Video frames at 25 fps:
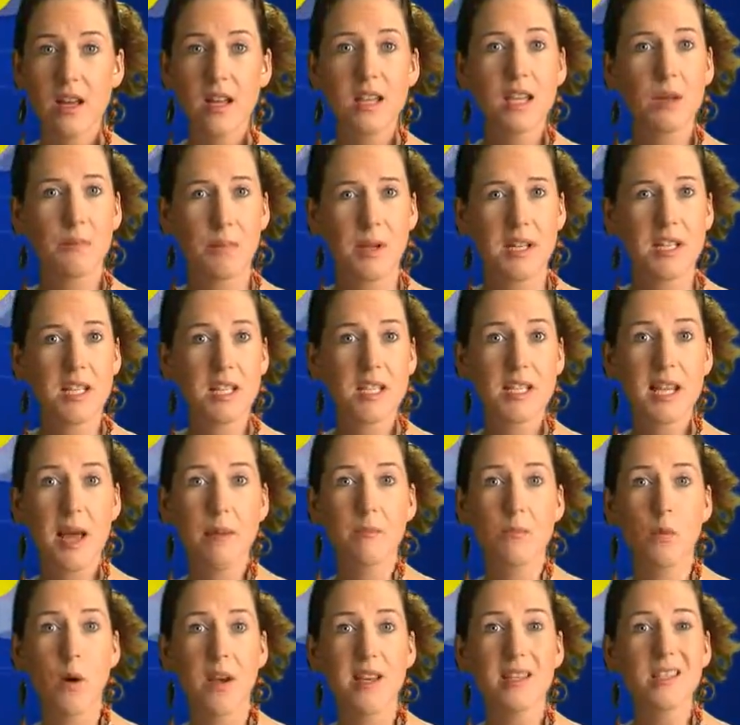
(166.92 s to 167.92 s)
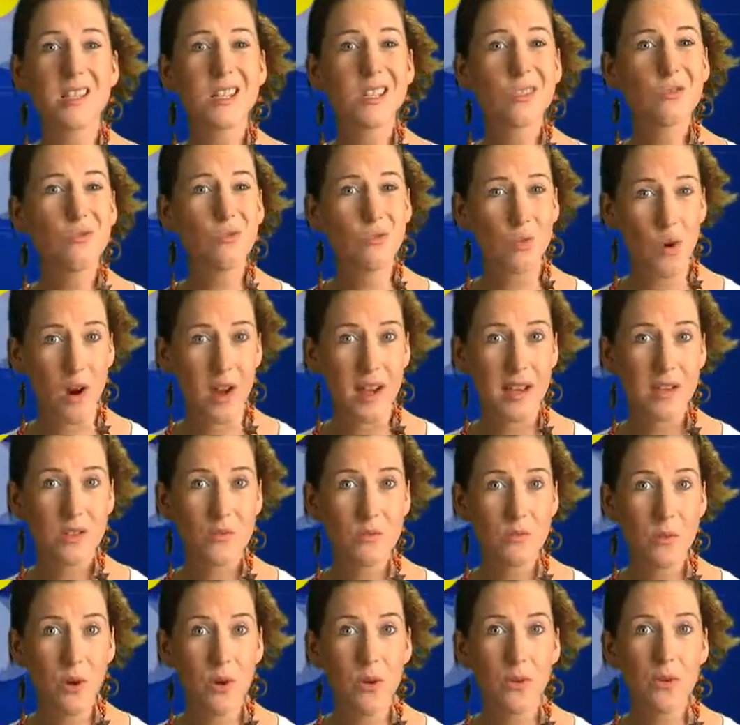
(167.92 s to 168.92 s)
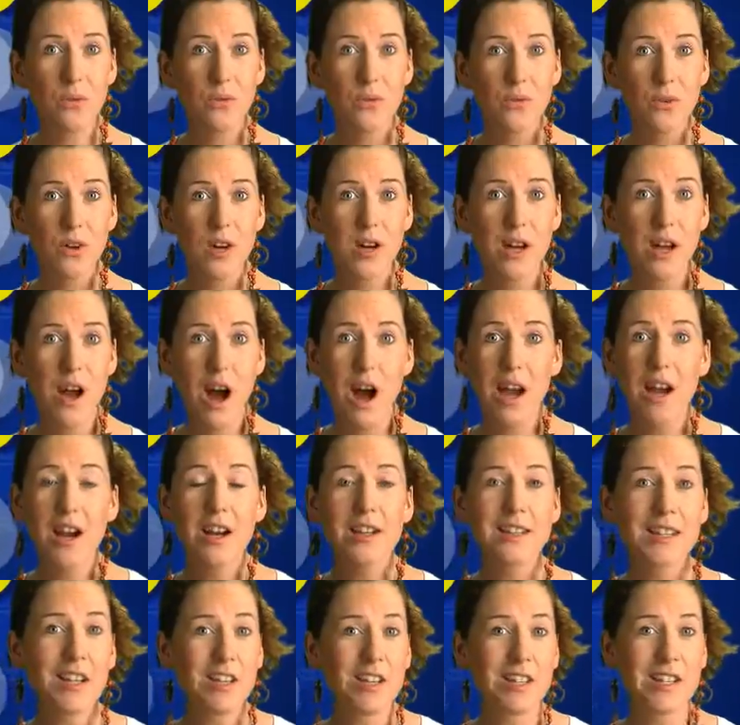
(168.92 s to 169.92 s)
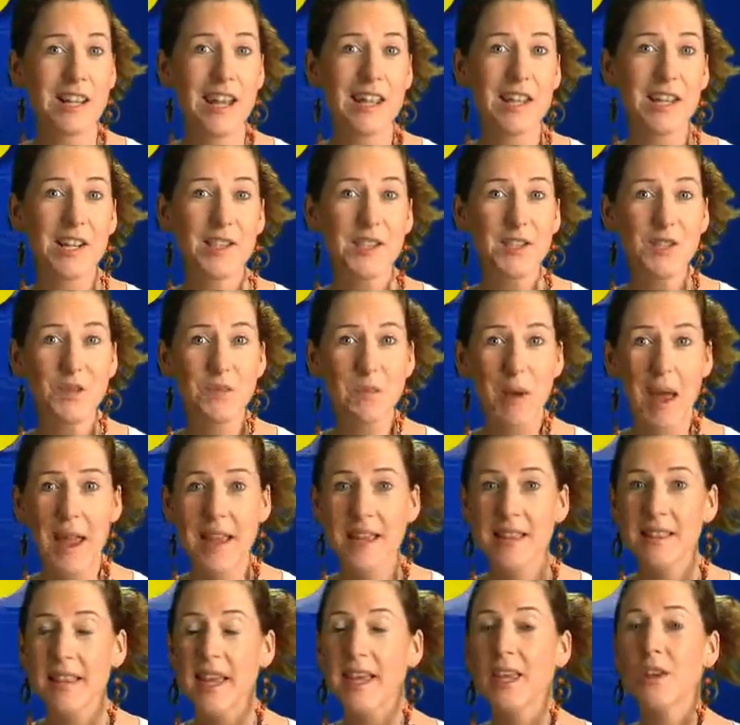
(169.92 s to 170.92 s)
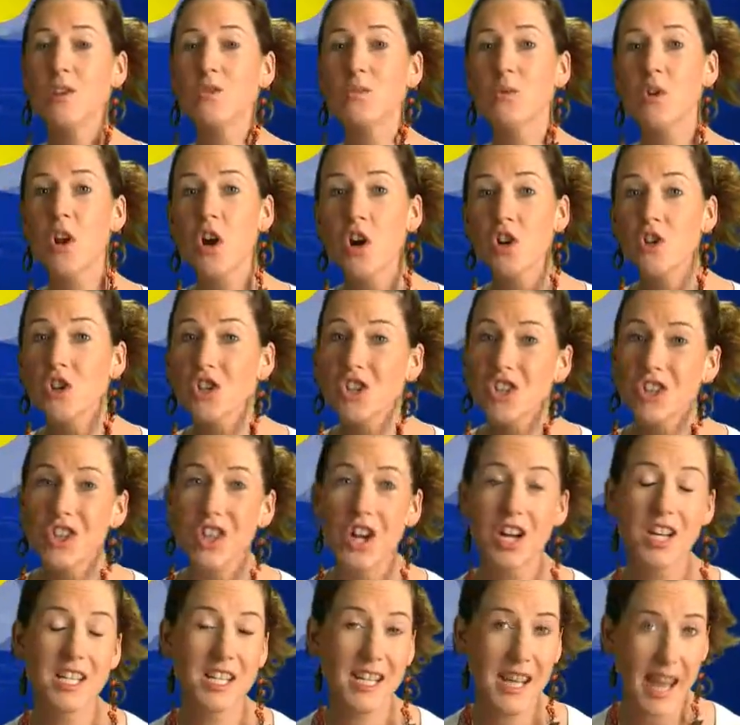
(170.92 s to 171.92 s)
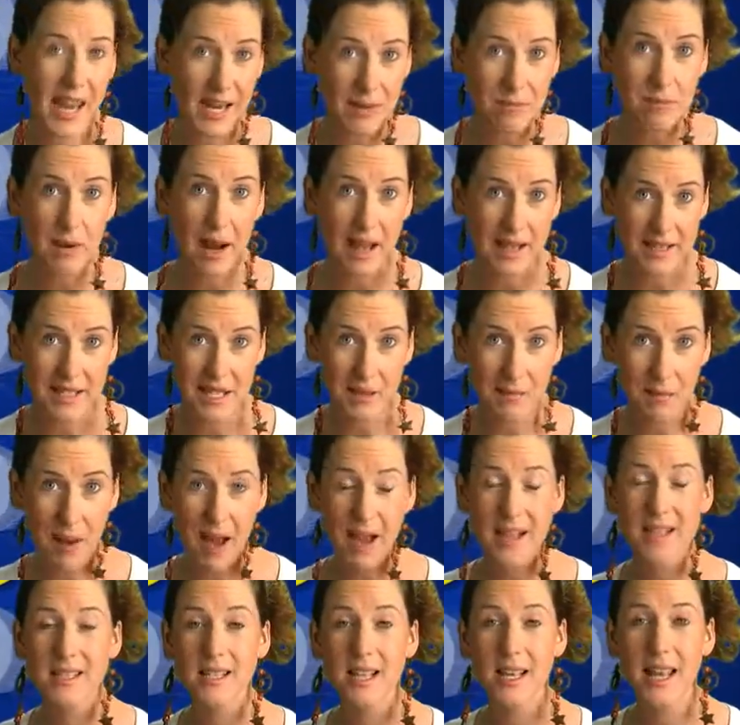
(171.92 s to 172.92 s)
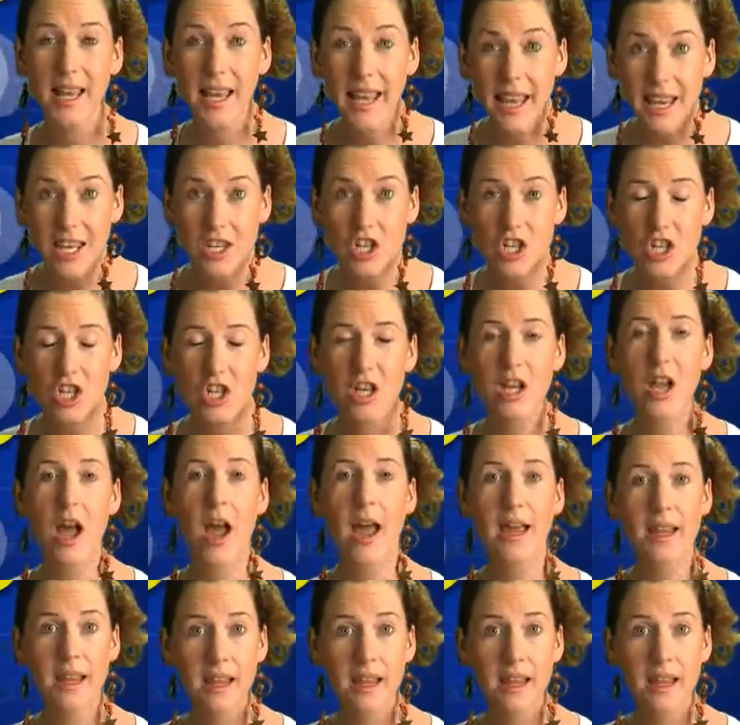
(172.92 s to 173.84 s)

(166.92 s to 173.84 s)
The bid to stem waste is a wise move. I heard the other day that in Spain they use 138 plastic bags each a